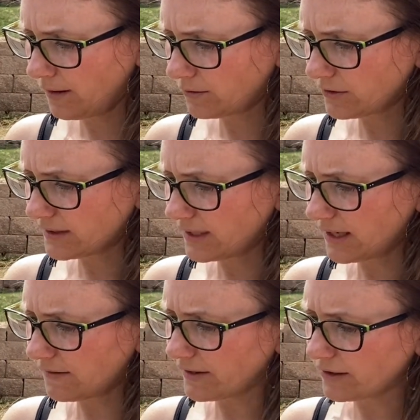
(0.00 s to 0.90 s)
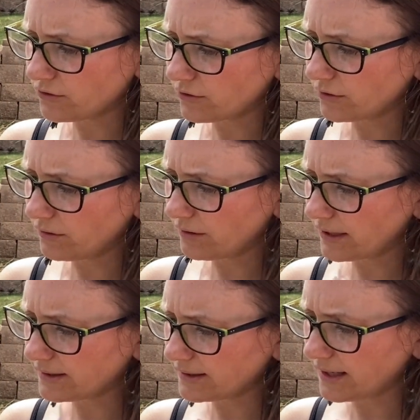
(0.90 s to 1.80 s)
just thinking if I could show you
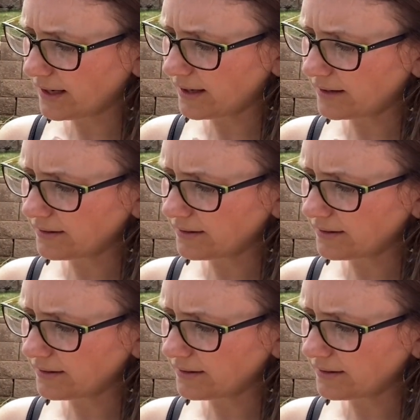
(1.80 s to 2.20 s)
guys that.